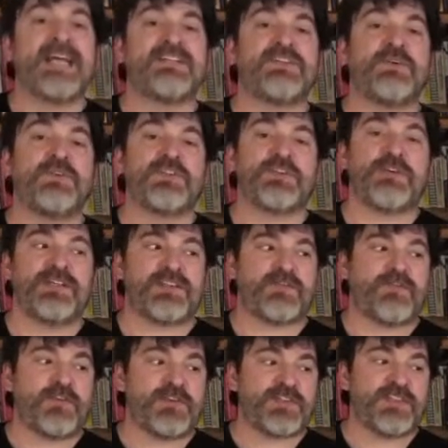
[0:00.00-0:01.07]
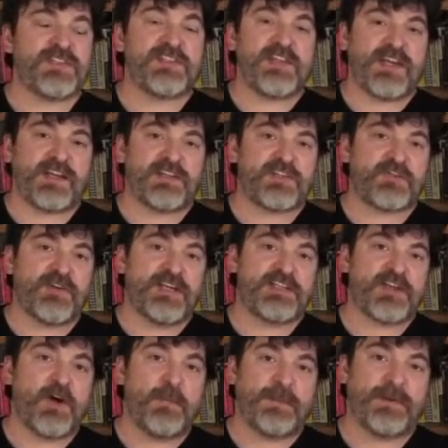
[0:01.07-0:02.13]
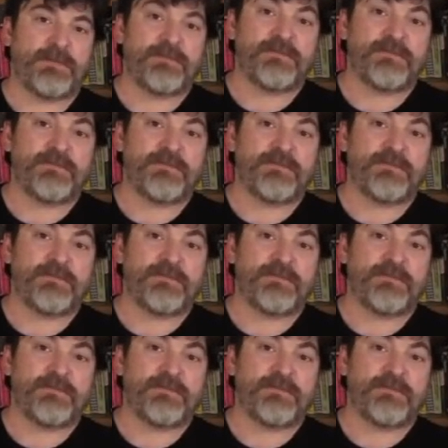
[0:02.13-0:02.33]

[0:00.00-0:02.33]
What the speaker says: 2 strings, the 1st and 2nd strings open.